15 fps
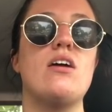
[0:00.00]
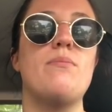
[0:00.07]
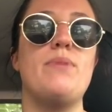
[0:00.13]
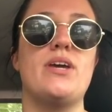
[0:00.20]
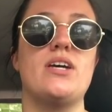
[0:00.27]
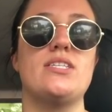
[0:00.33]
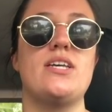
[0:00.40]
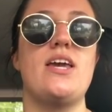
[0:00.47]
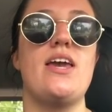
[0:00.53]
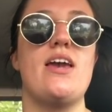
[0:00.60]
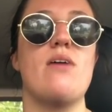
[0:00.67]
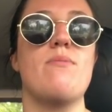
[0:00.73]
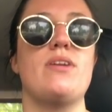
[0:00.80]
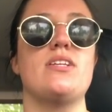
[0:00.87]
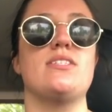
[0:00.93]
because I
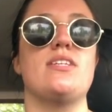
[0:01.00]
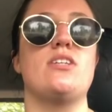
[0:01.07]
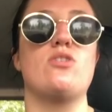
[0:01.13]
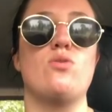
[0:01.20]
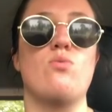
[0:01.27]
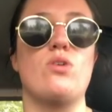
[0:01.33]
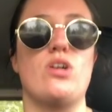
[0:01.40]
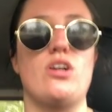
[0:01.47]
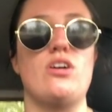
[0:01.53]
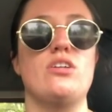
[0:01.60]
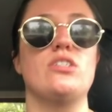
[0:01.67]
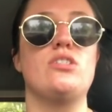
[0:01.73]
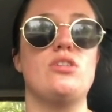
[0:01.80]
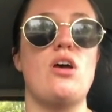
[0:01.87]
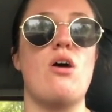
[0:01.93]
am an essential worker.
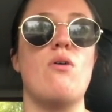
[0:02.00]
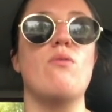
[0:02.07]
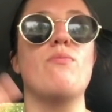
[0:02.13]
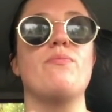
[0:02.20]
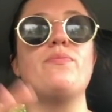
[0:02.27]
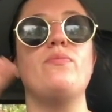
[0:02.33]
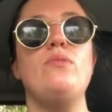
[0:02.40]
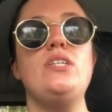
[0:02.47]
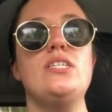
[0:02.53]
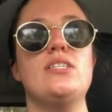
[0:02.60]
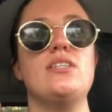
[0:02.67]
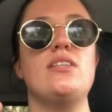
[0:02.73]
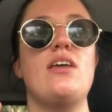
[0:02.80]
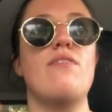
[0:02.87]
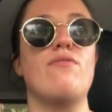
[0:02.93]
So we just
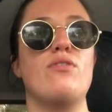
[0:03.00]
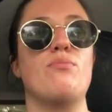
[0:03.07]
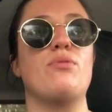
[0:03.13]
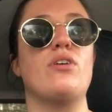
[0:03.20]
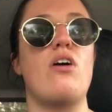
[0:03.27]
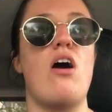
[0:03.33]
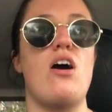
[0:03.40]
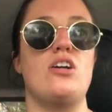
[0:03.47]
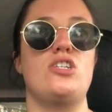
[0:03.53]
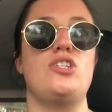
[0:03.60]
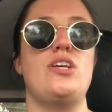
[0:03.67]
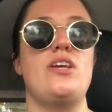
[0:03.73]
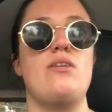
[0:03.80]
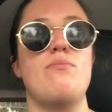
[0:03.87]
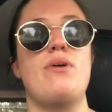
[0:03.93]
did that for
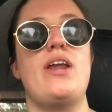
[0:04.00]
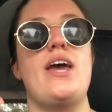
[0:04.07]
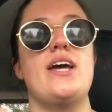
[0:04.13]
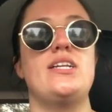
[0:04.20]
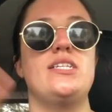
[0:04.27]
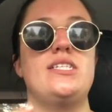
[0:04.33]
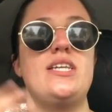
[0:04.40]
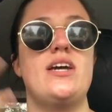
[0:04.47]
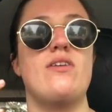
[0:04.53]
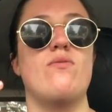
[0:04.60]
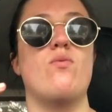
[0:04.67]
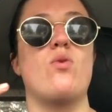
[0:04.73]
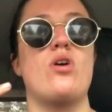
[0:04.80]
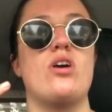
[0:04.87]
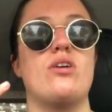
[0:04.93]
precaution, but I had to stay out
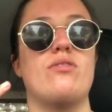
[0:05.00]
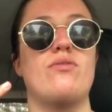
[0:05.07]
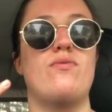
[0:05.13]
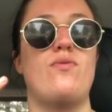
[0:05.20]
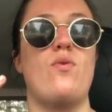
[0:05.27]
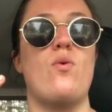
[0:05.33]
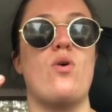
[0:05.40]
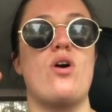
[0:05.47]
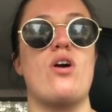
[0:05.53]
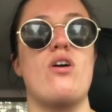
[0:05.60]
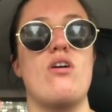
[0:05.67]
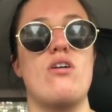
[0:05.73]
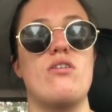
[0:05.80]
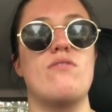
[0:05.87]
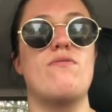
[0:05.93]
of work
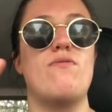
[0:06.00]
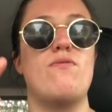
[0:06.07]
for